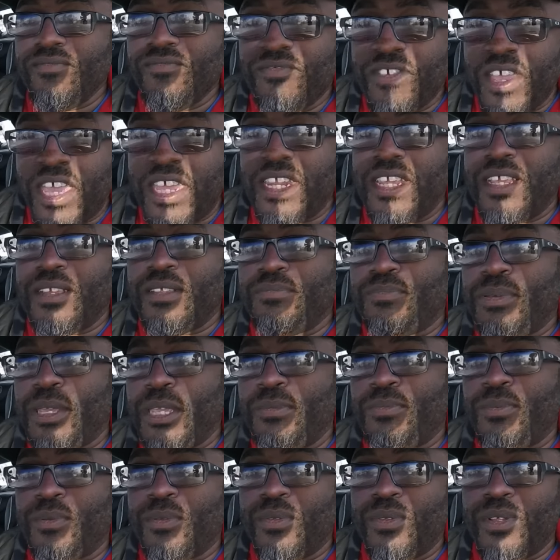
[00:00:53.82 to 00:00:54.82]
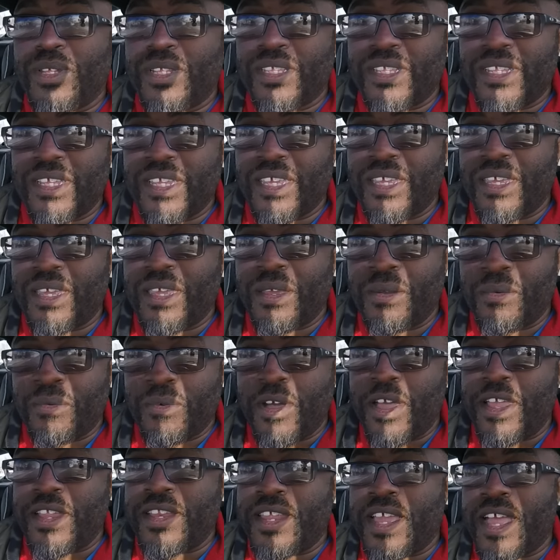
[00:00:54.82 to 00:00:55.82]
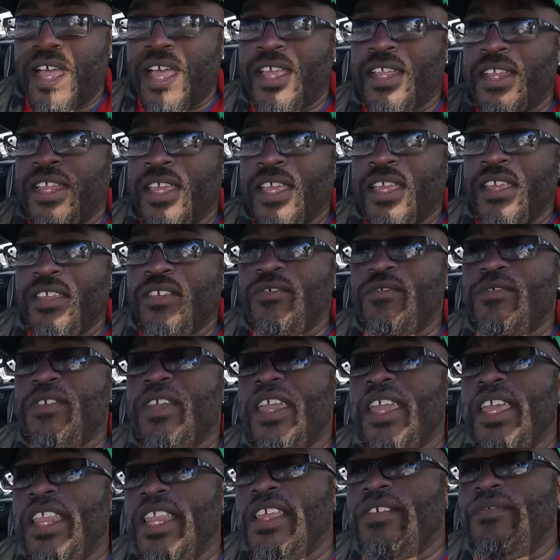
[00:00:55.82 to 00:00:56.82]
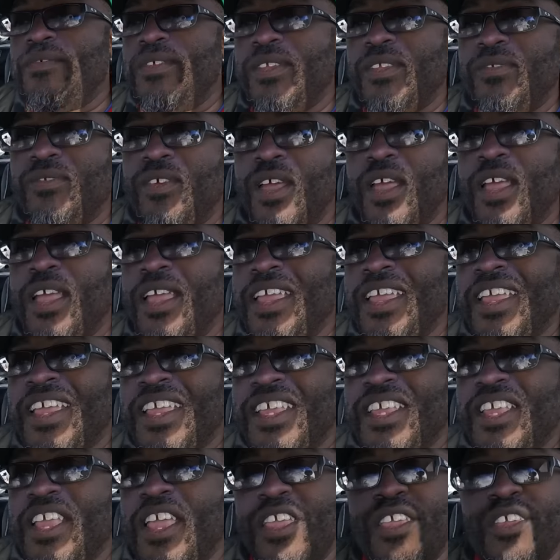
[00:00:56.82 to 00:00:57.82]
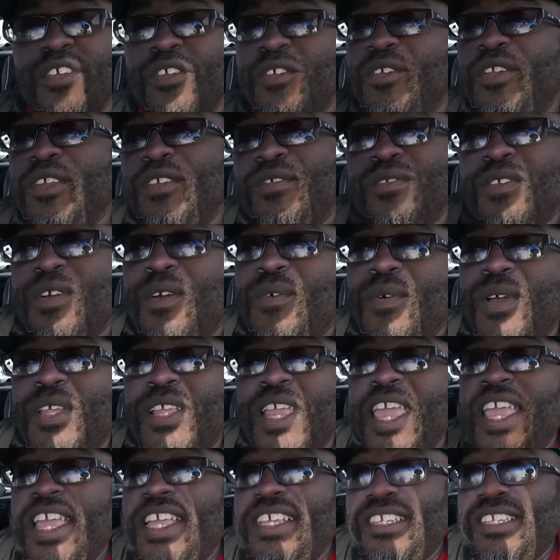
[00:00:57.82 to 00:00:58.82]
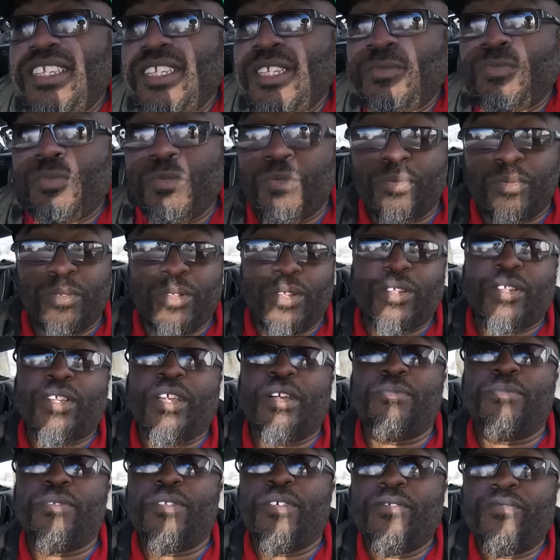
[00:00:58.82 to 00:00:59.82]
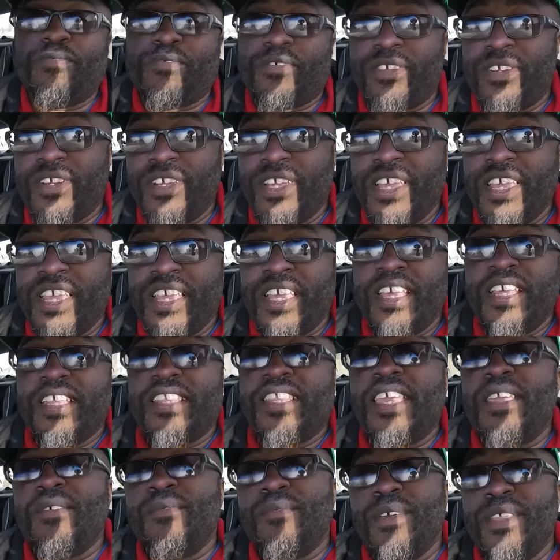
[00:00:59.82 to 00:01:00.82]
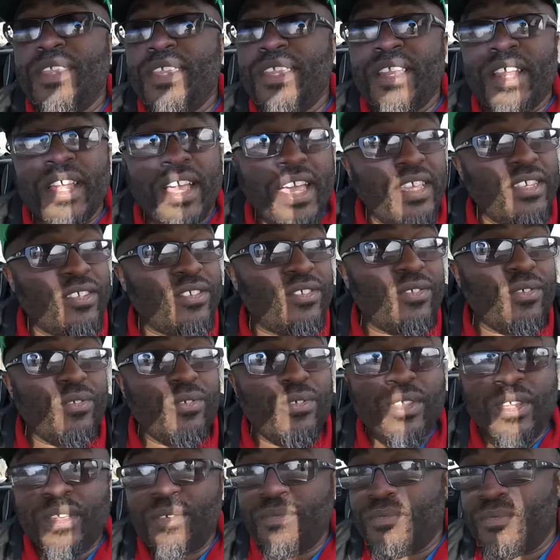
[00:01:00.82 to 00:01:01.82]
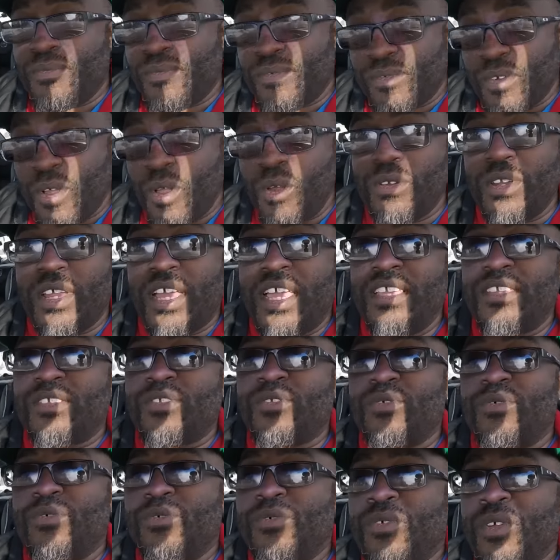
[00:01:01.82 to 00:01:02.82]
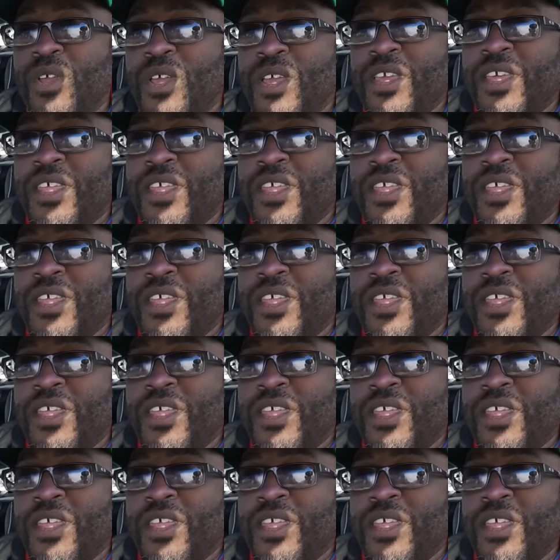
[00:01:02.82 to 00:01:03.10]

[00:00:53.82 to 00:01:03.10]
vetting people and whatnot. You can't even, you don't even know what age these people are coming over. They went into high school, they rolled in high school,